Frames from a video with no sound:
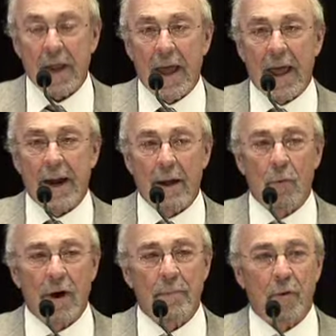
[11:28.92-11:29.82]
And I
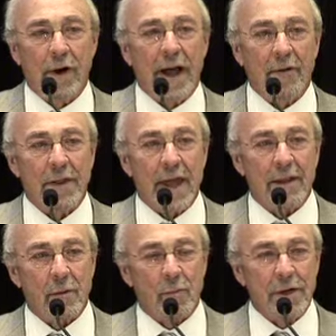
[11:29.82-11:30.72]
want to point out that
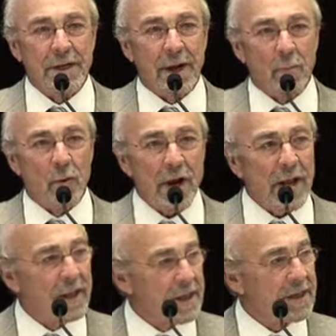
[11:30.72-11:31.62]
the reason I'm
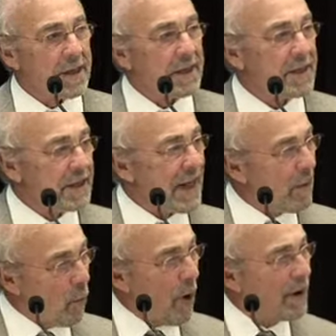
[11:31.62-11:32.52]
reading this is
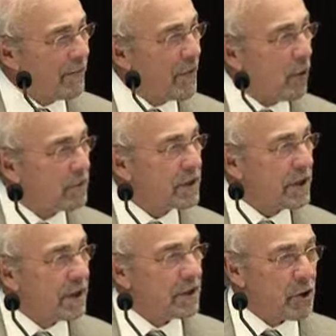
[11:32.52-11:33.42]
that one of those
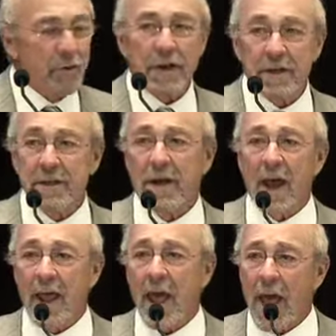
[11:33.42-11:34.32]
duties that
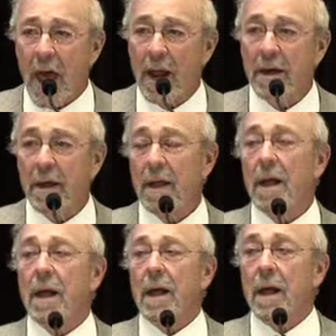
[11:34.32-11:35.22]
I had
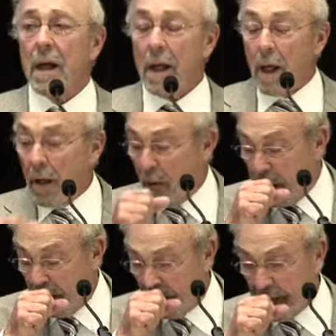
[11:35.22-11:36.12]

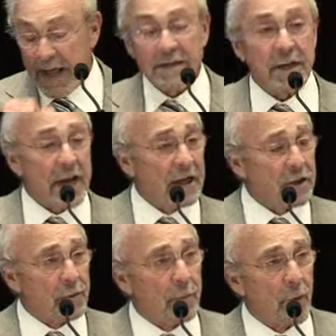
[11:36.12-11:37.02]
as a
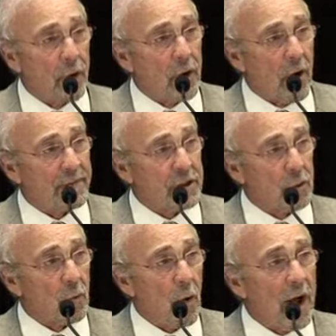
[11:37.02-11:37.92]
casualty reporting officer
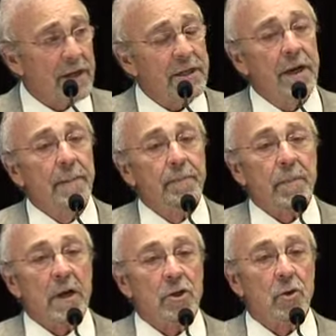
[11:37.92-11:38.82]
was
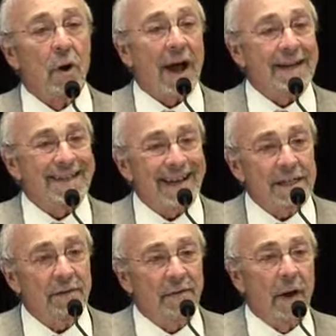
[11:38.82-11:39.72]
to
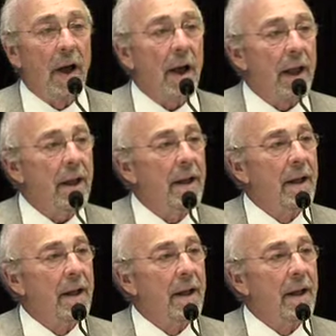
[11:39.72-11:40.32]
identify